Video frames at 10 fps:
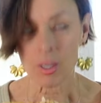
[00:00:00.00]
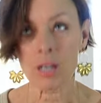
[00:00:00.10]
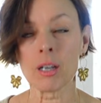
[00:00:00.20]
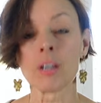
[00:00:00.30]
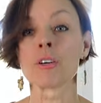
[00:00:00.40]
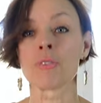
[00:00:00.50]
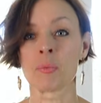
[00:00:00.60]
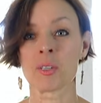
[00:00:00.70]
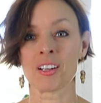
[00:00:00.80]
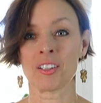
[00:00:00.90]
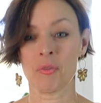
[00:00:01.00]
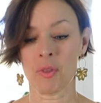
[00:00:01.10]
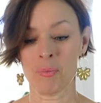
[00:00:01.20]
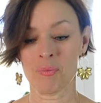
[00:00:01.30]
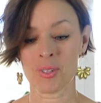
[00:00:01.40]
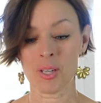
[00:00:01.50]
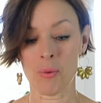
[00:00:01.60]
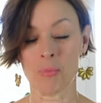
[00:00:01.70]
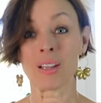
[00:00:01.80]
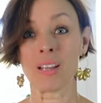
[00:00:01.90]
oh, your family's gonna love them.
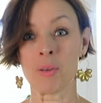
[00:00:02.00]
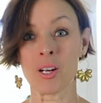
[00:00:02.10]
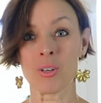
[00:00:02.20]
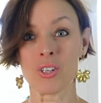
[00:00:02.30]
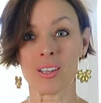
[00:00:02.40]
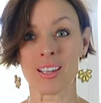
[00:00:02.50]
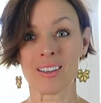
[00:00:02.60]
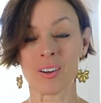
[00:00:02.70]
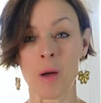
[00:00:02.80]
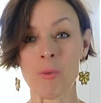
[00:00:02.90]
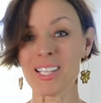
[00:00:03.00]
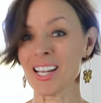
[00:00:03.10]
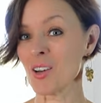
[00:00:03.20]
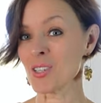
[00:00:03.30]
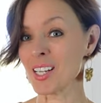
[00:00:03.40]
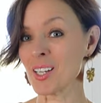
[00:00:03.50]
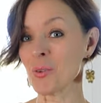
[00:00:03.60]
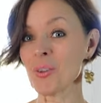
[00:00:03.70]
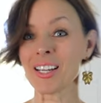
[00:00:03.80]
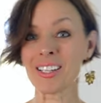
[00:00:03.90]
So let me know what you think in the comments and I'll see
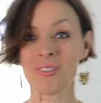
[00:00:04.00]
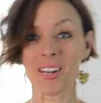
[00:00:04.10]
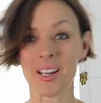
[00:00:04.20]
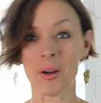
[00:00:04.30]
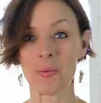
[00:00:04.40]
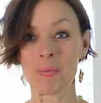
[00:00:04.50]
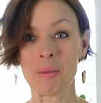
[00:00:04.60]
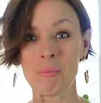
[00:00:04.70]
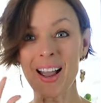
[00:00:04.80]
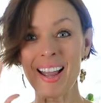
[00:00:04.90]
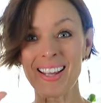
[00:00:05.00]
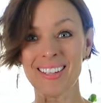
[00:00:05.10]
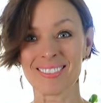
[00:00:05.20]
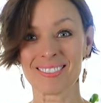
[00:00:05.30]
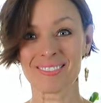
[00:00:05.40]
you in the next video. Bye.